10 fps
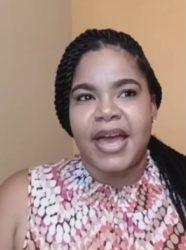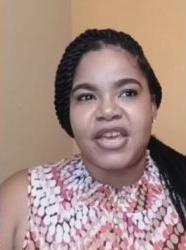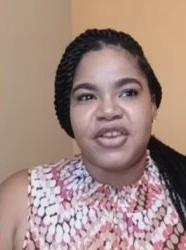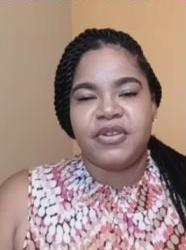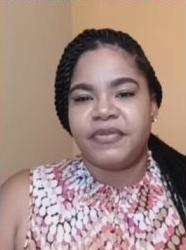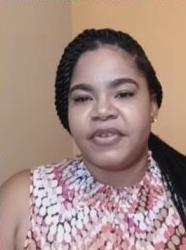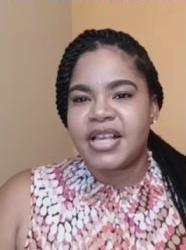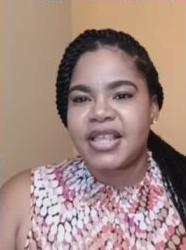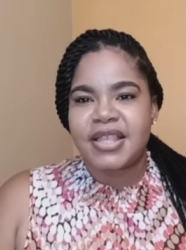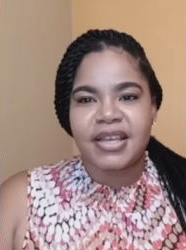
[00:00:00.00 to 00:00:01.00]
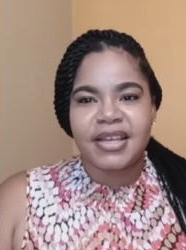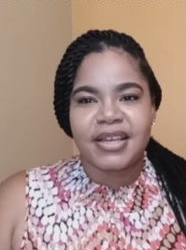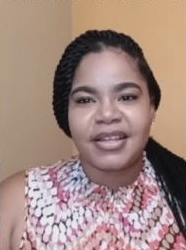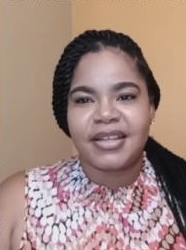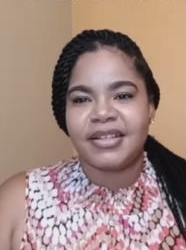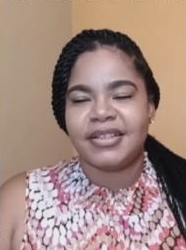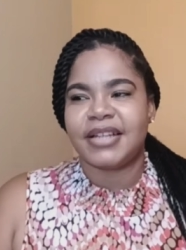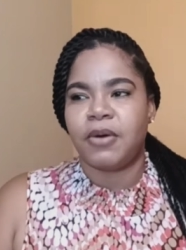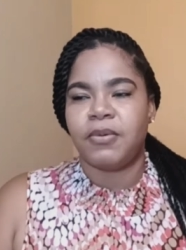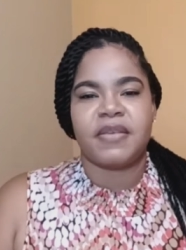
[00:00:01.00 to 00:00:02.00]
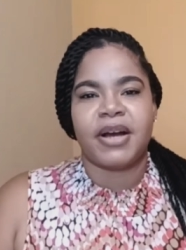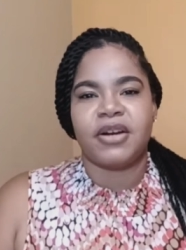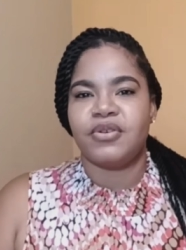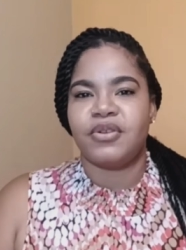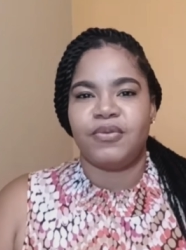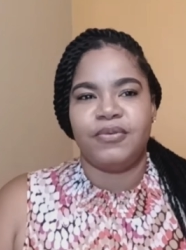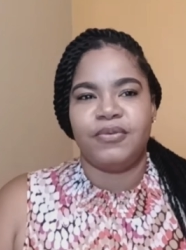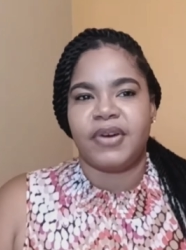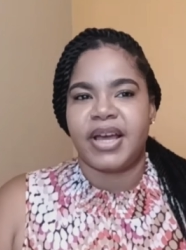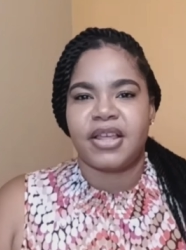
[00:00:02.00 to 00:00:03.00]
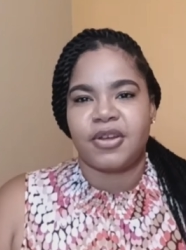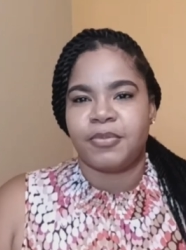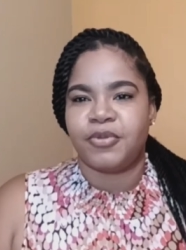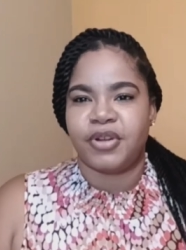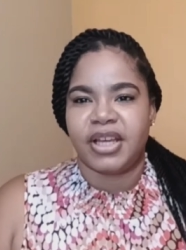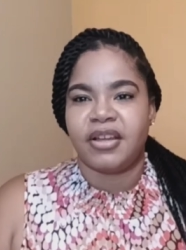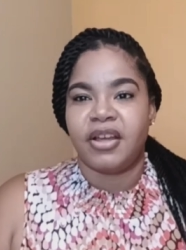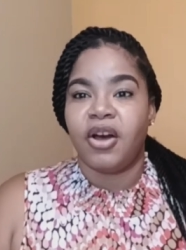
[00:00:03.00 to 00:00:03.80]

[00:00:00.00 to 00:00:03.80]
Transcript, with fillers: by university, that was my go-to for extra money.